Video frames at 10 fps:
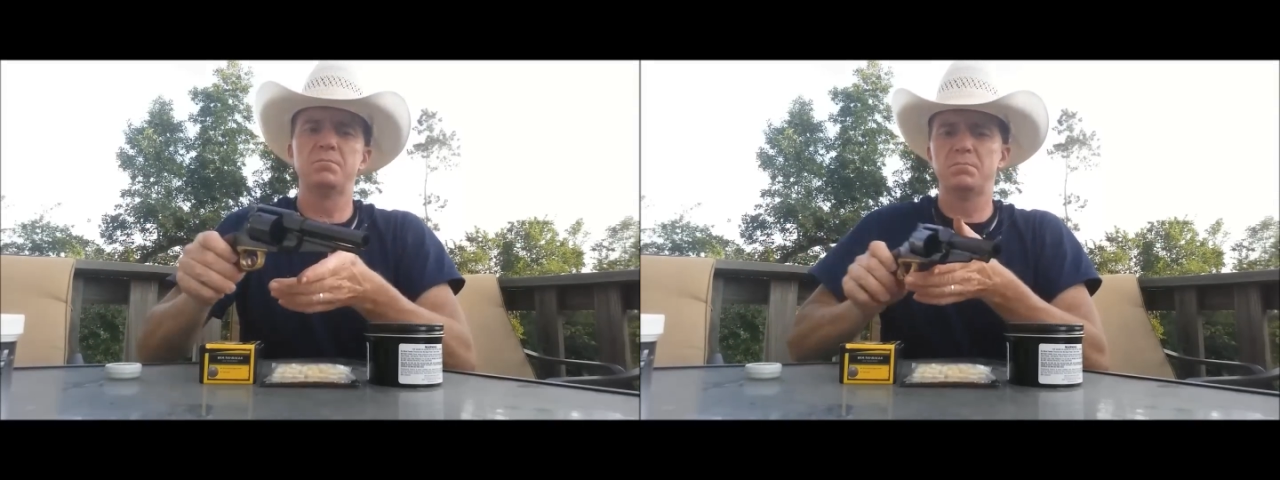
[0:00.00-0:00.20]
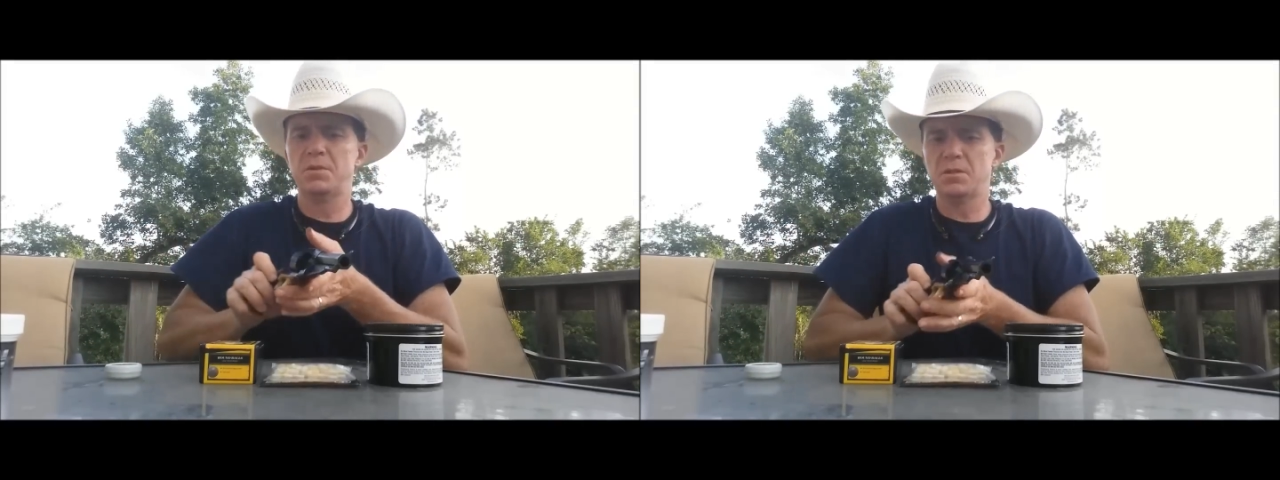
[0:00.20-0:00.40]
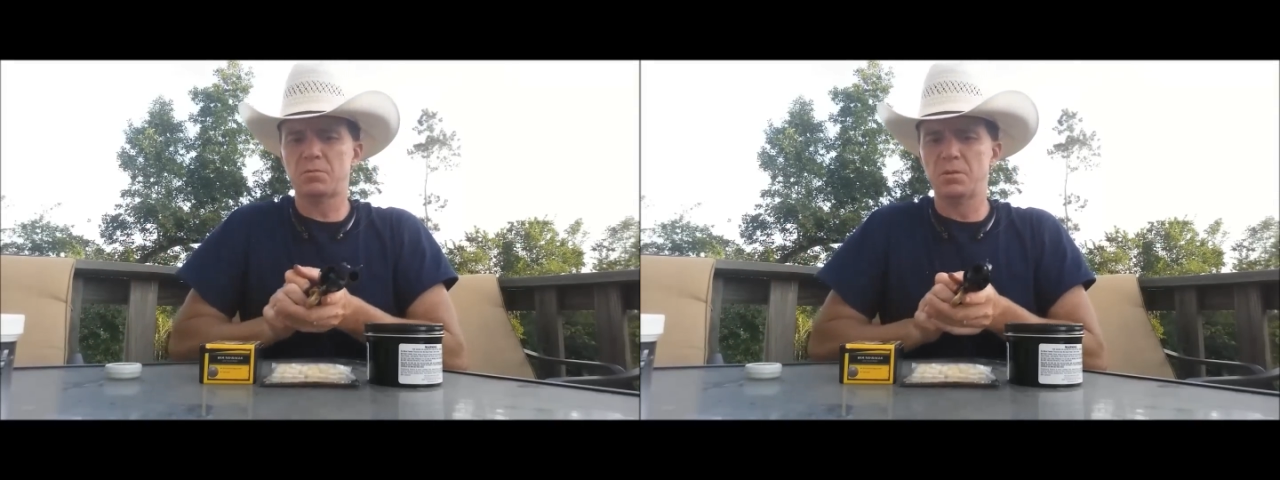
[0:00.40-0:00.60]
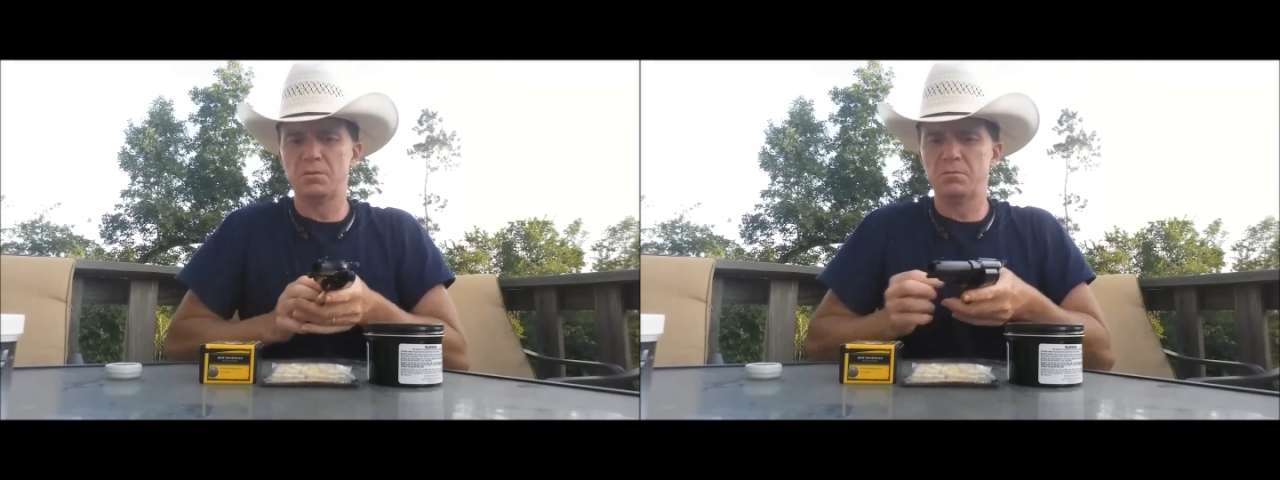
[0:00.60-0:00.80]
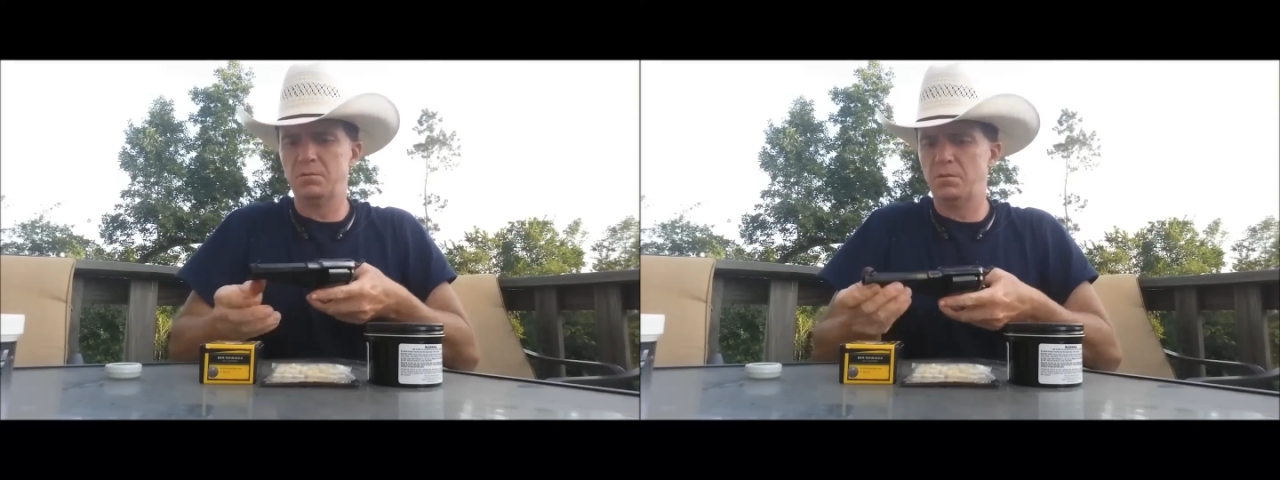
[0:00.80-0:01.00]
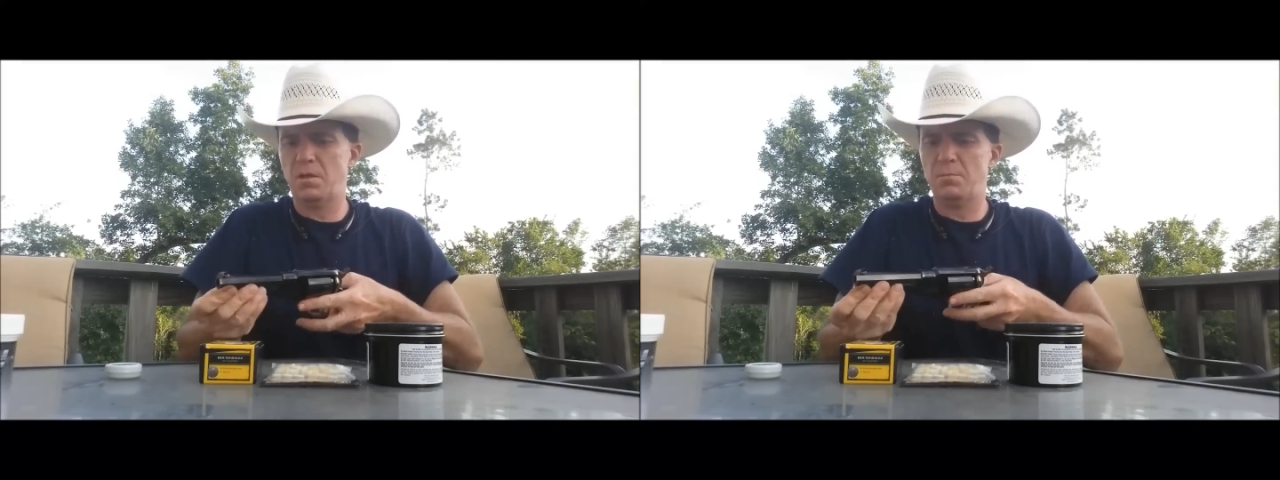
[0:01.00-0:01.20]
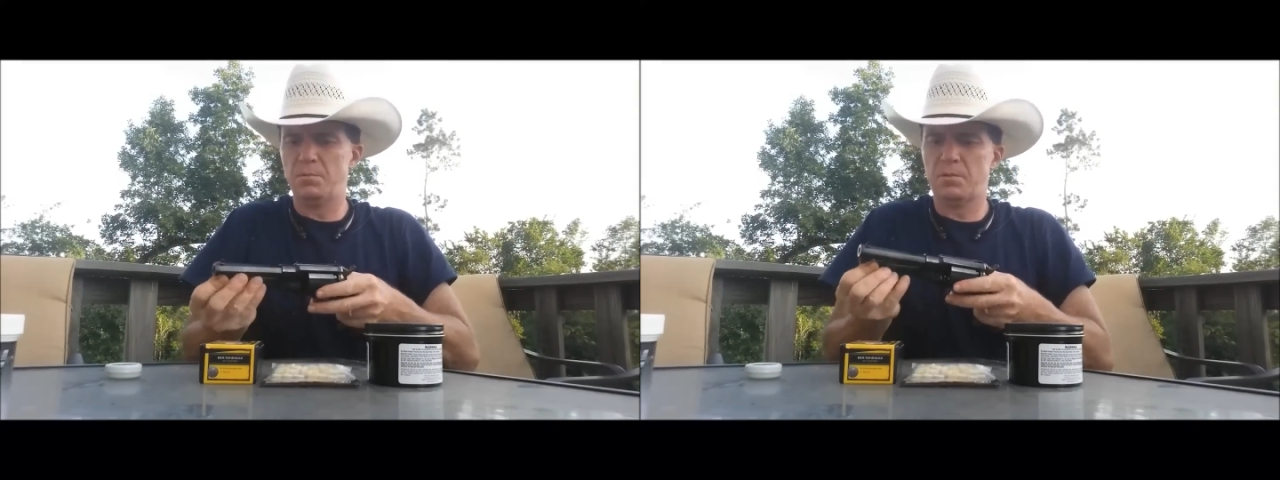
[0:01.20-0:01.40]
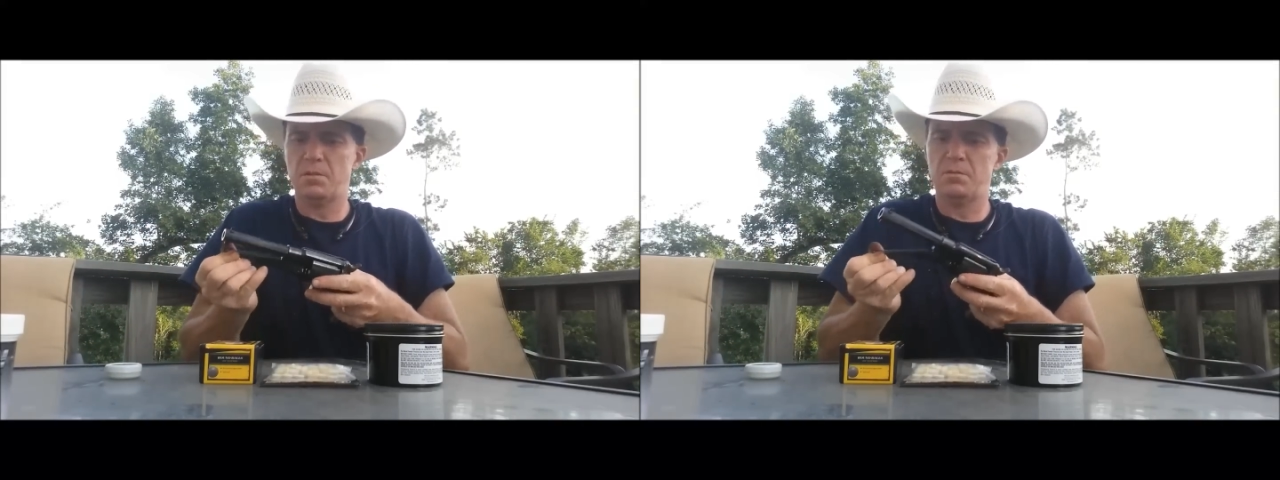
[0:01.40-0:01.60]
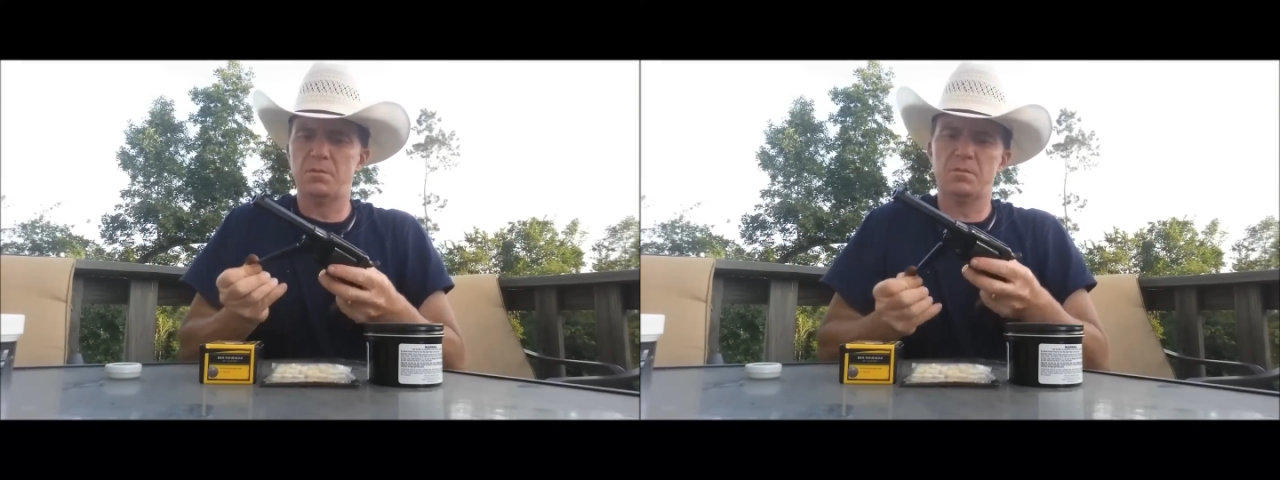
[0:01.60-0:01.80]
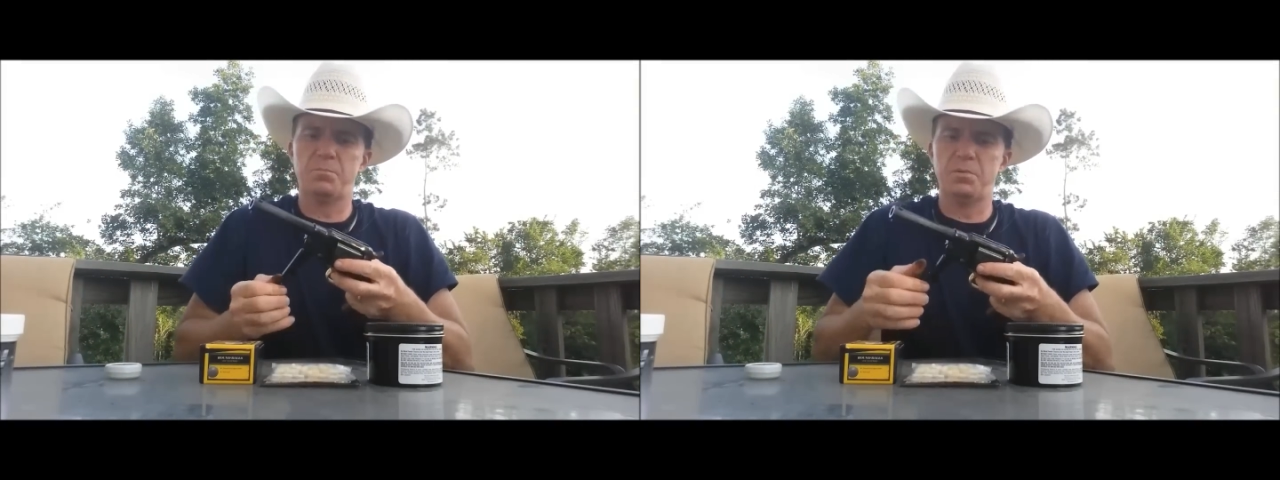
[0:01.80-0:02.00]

This one, you're able to just